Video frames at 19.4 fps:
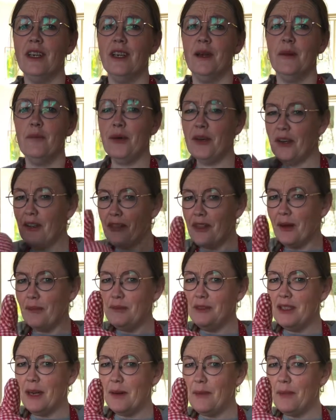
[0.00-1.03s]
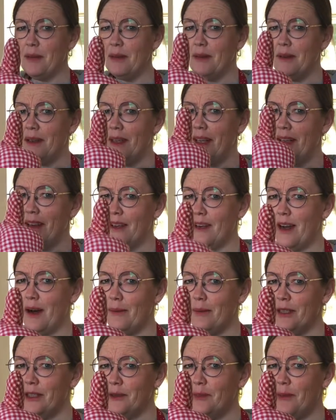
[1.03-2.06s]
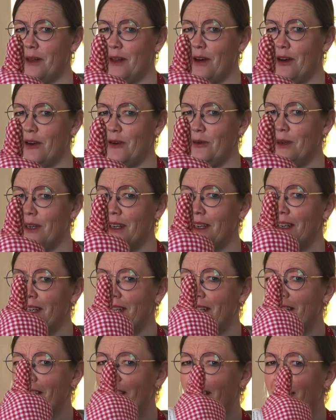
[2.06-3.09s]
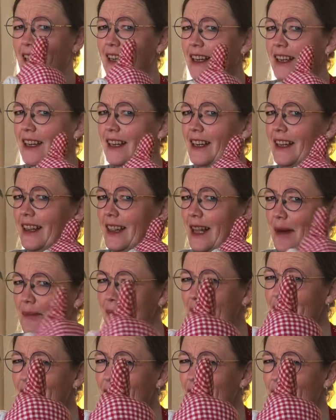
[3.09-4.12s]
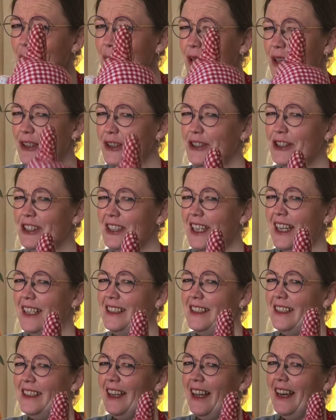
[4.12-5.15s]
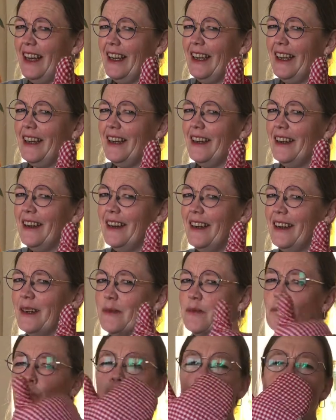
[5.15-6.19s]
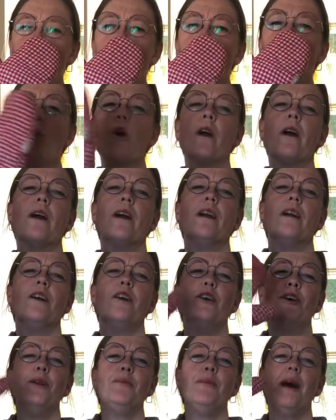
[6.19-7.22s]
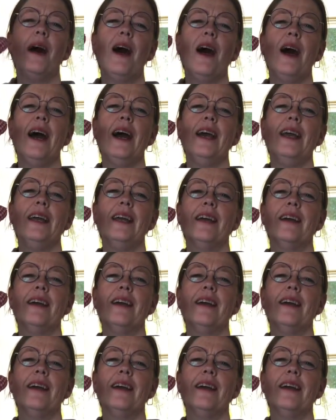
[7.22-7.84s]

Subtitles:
Put a thumbs up in the comments below. Let me know what yours tasted like. Goodbye.